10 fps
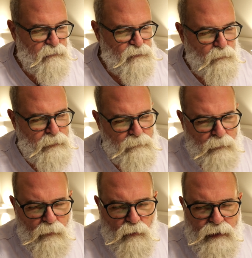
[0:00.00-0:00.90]
So many
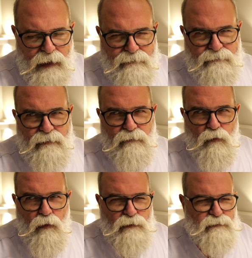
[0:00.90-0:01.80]
people will ask,
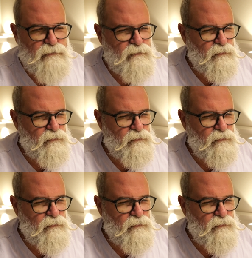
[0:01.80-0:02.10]
what